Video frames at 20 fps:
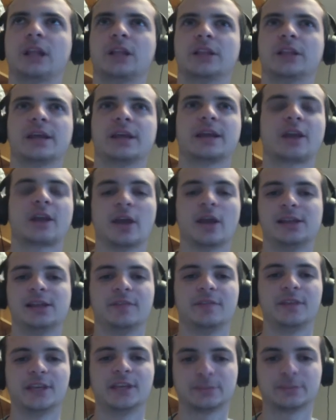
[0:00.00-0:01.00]
like any of
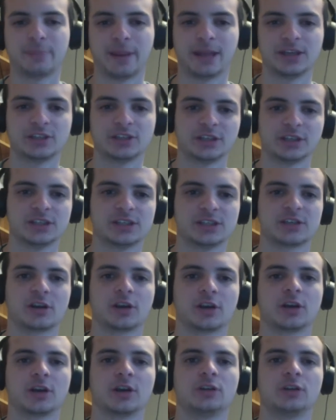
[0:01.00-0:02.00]
the expansions,
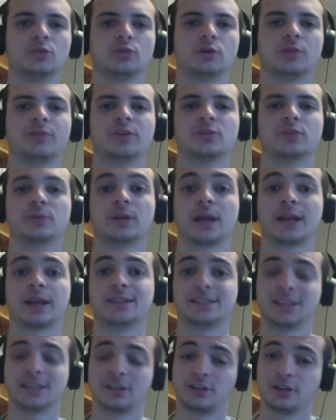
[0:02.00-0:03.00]
Dark Iron Dwarf is what I
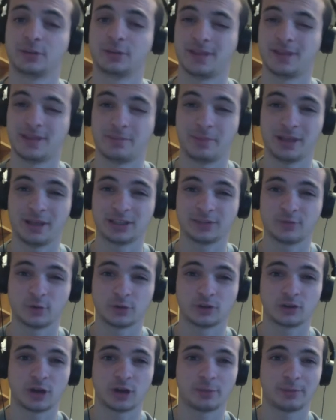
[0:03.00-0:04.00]
consider to be the best
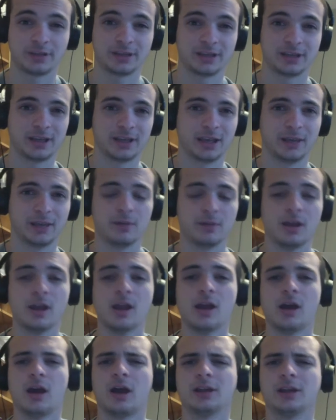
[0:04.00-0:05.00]
4-drop in the game,
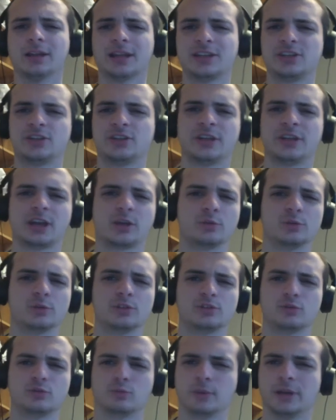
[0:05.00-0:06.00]
unless your deck
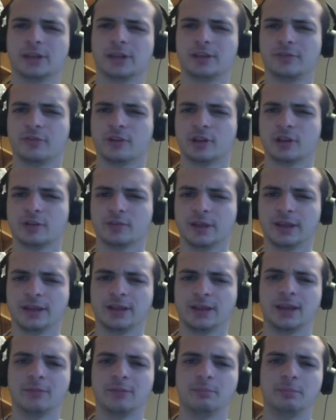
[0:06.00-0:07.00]
was really full of late
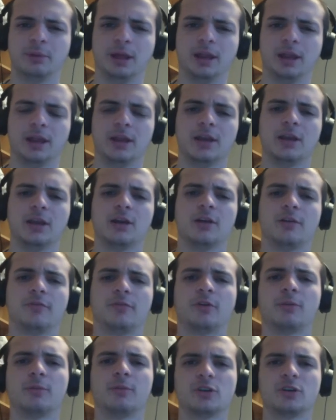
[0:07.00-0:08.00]
game. But
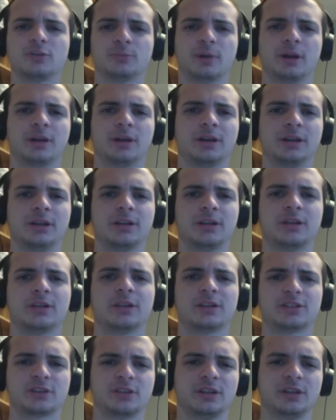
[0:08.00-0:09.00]
for most part, either
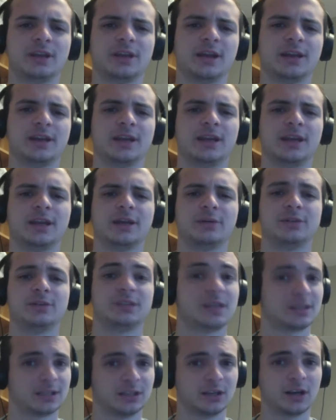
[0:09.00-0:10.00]
this or the Yeti, and I would
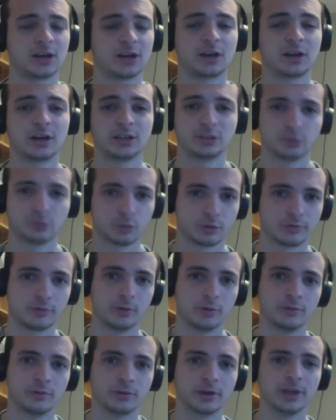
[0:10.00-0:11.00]
take the Dark Iron Dwarf
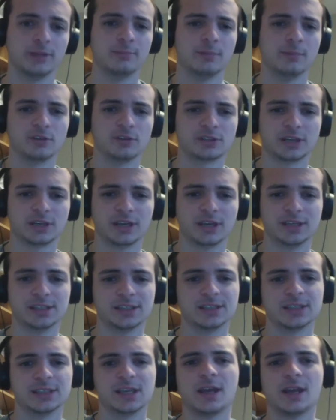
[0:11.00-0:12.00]
over it in most
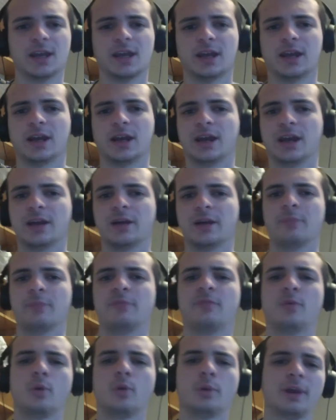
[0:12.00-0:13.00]
cases.
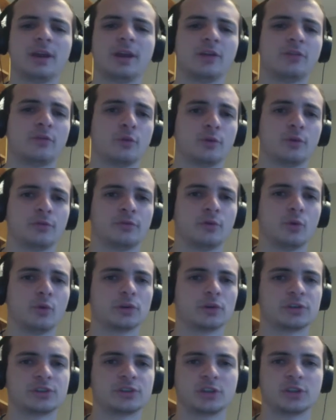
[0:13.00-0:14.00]
4 mana,
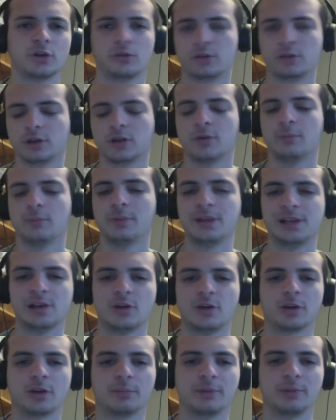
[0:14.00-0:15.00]
4/4, so,
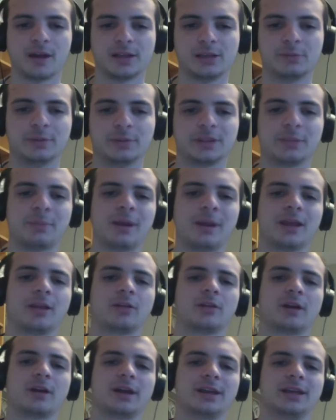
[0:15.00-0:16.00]
mediocre body, but the battle
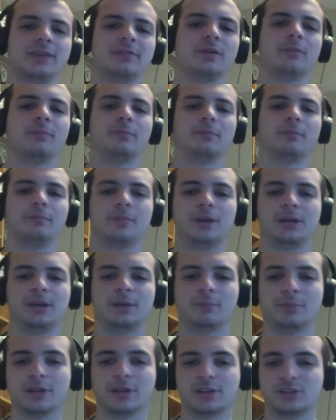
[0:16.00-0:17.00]
cry, give a
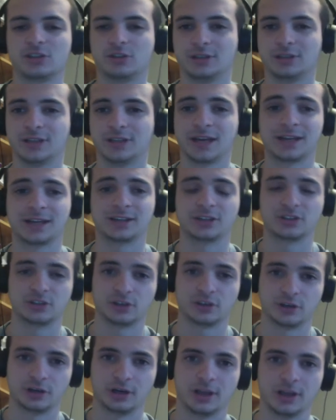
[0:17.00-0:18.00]
minion +2 attack this
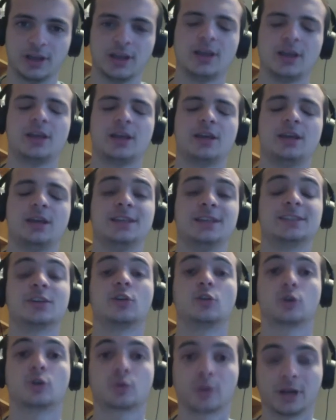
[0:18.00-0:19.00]
turn, is
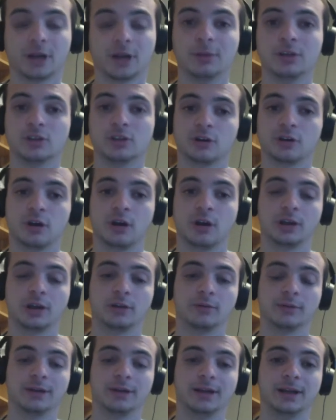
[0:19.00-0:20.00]
incredibly strong in
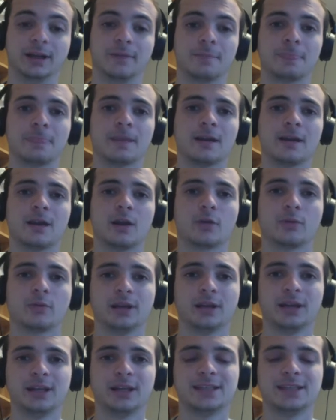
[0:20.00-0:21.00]
Arena.
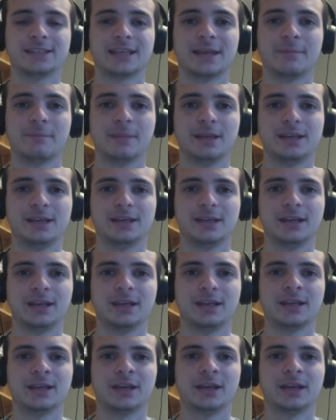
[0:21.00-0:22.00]
Arena is a
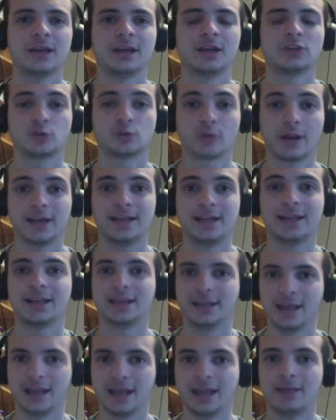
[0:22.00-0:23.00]
minion
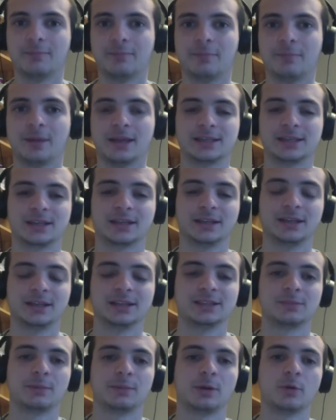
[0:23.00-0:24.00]
trading game, basically.
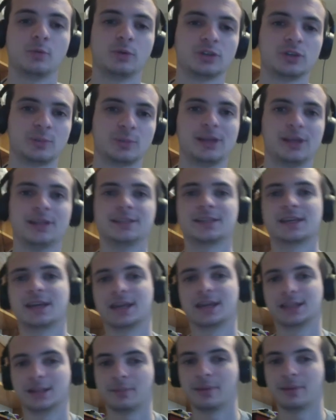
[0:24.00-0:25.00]
It's about which minions can
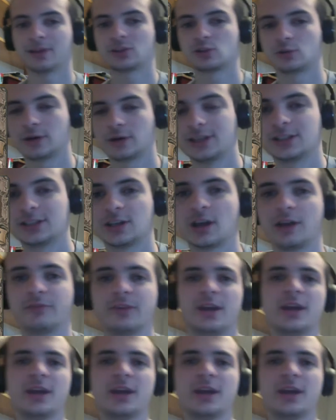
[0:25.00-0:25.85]
get the best trades off.